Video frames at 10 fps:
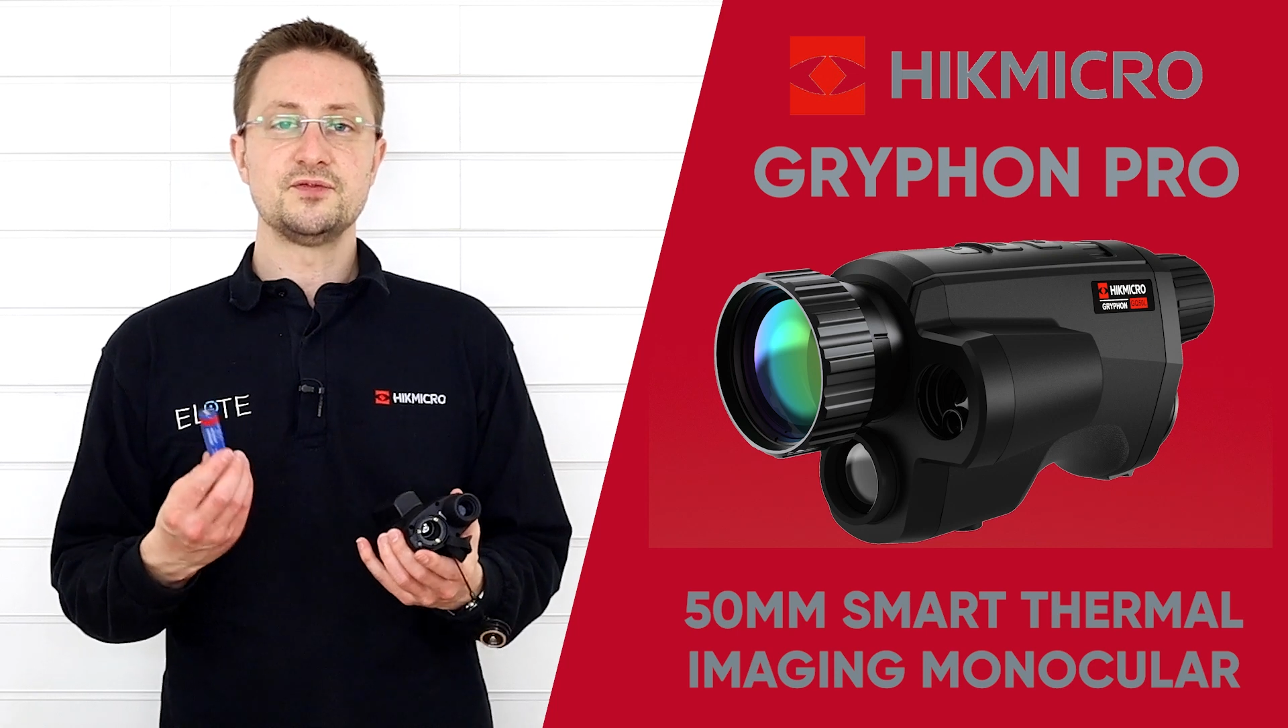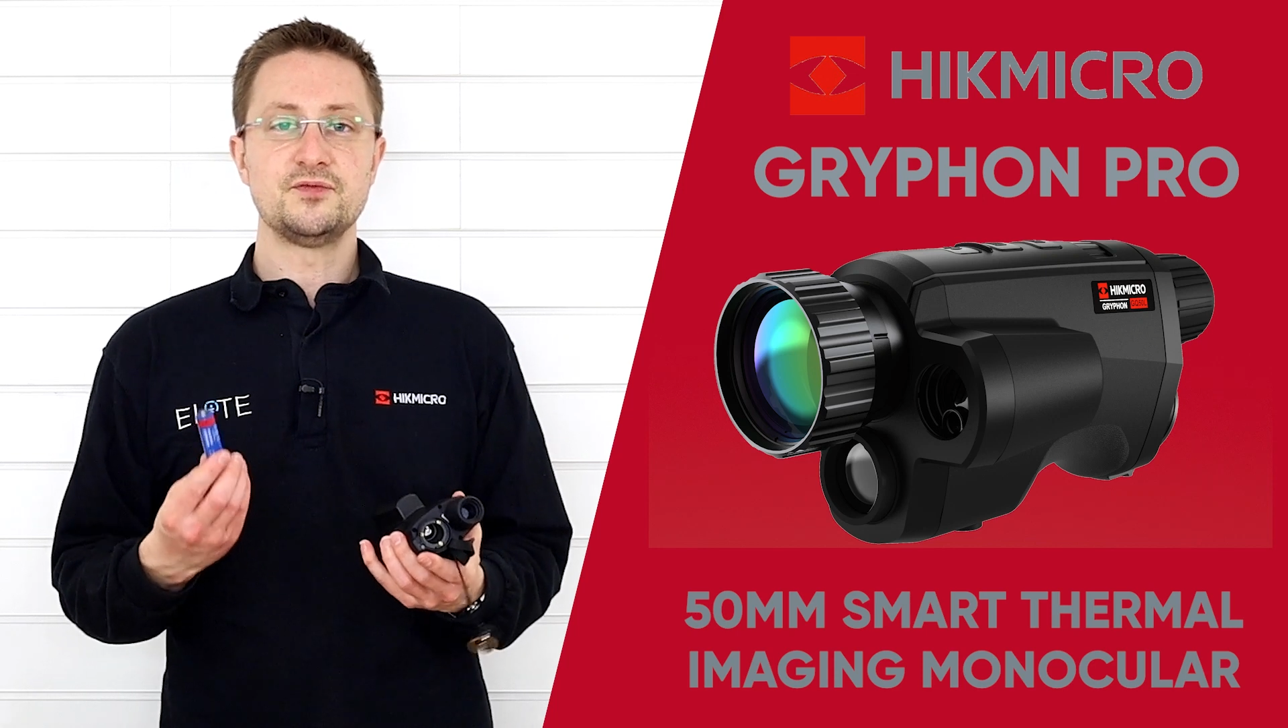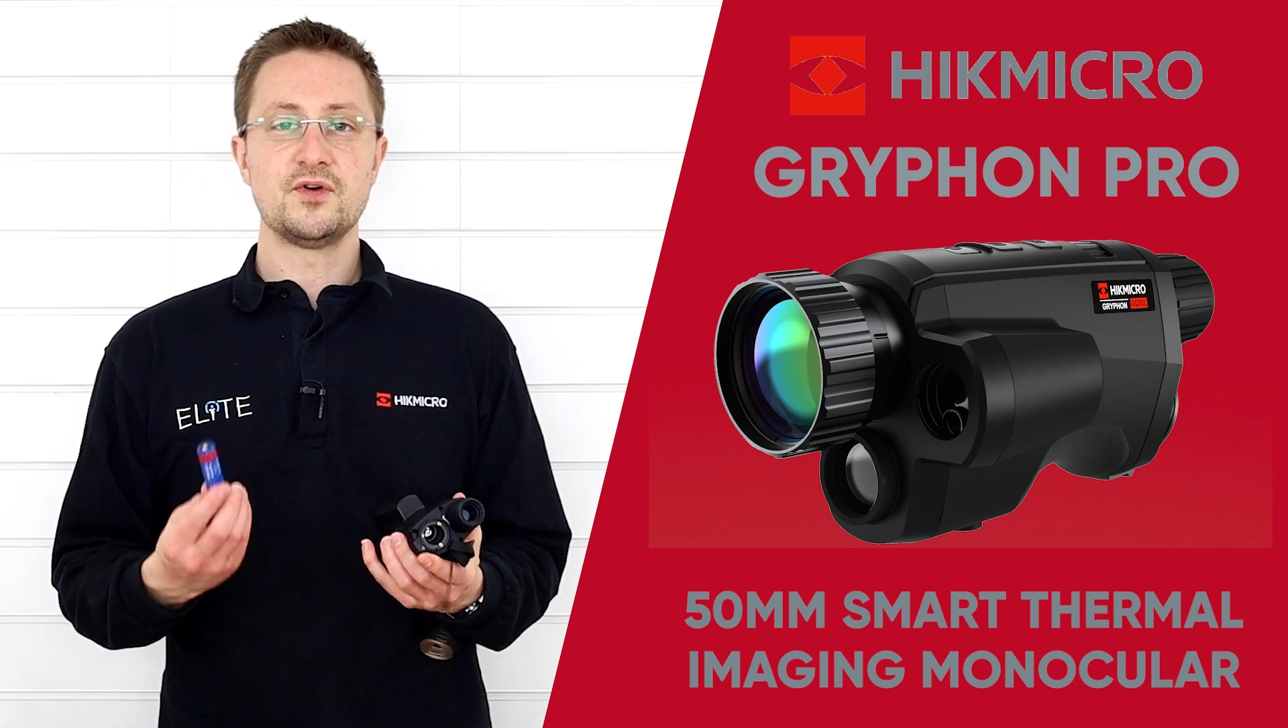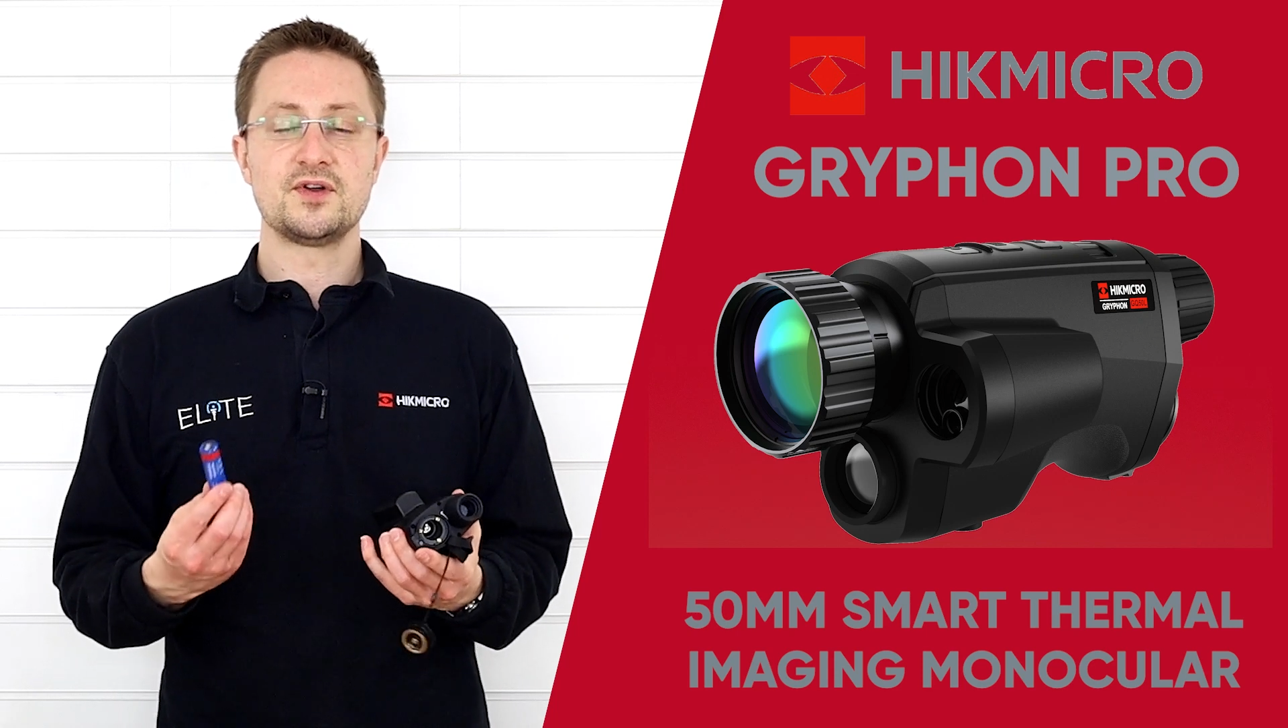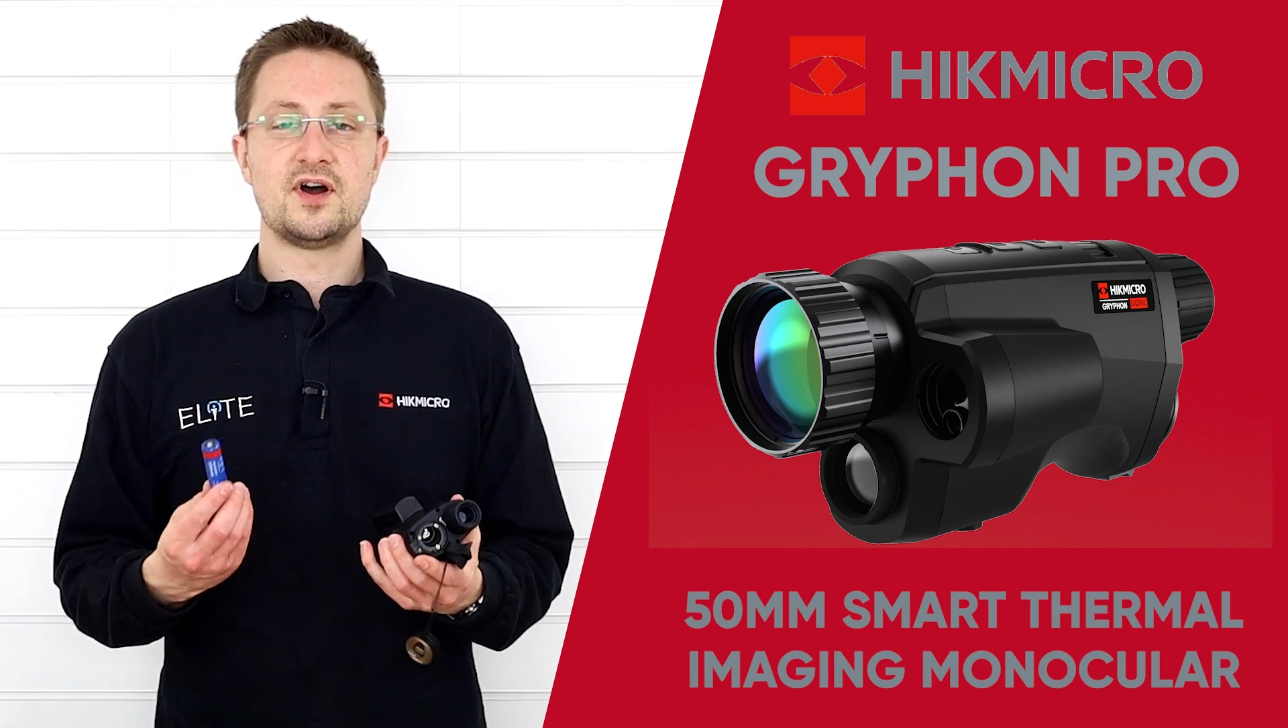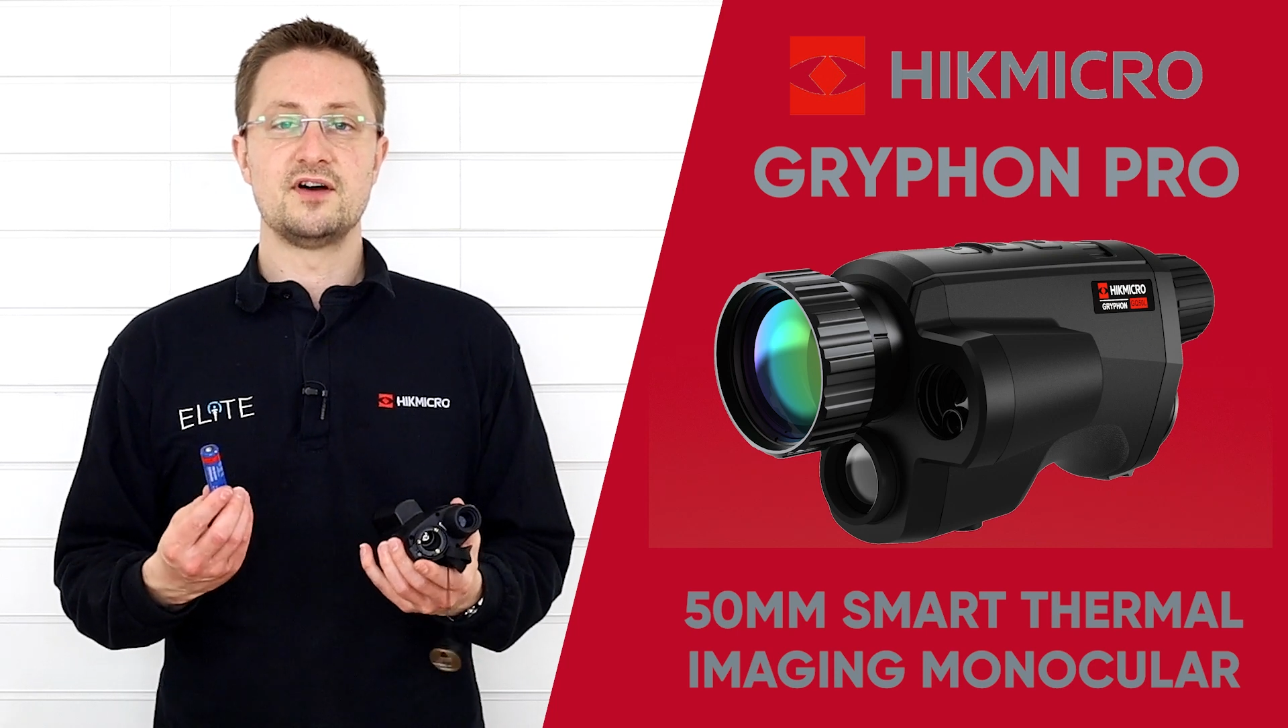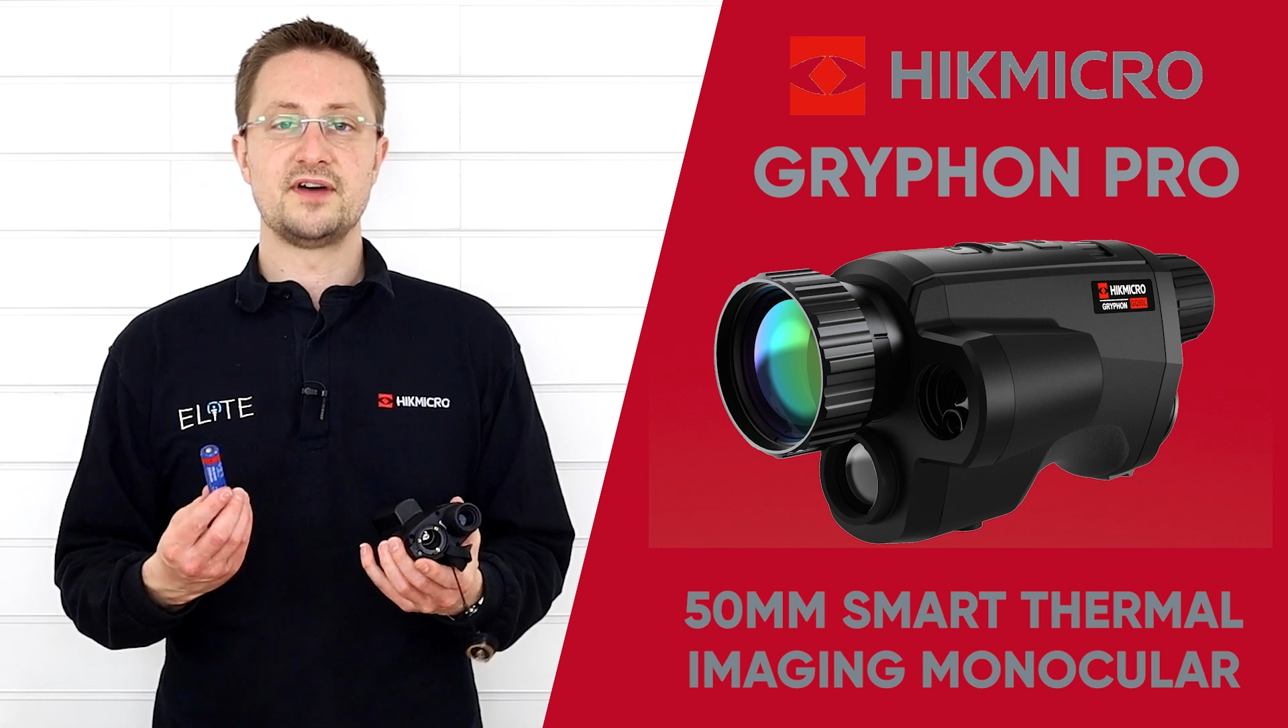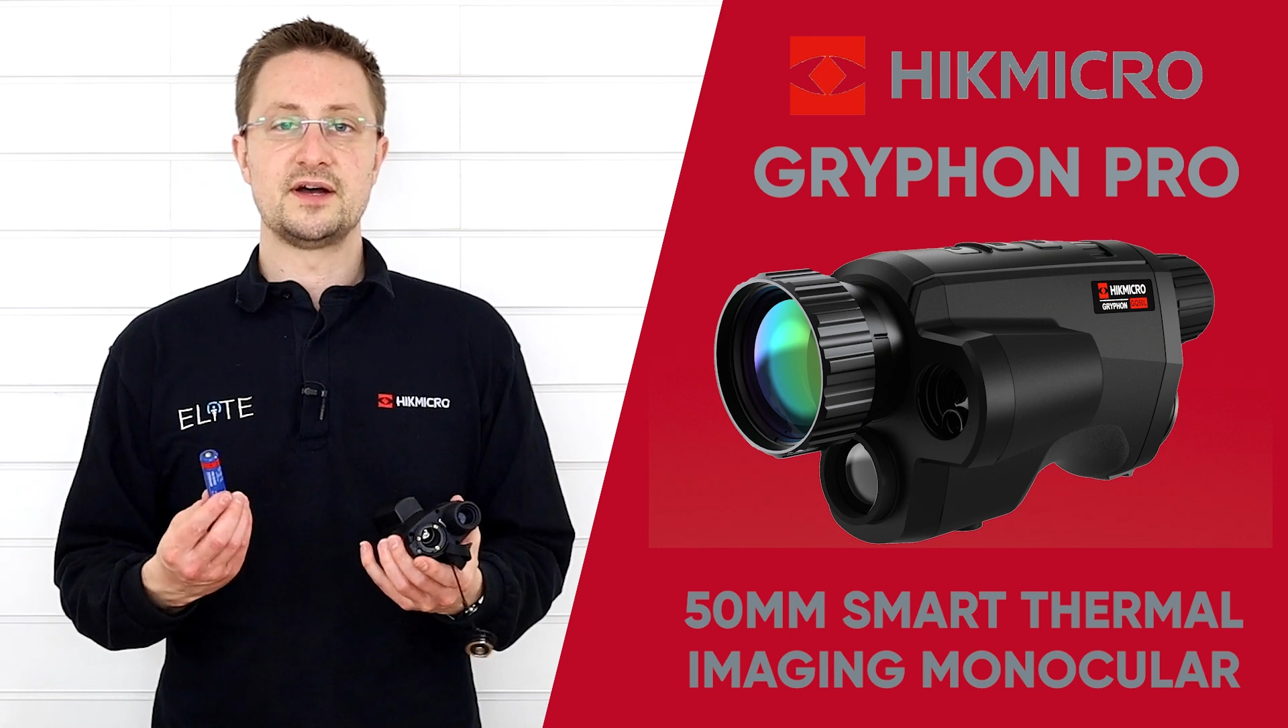4.5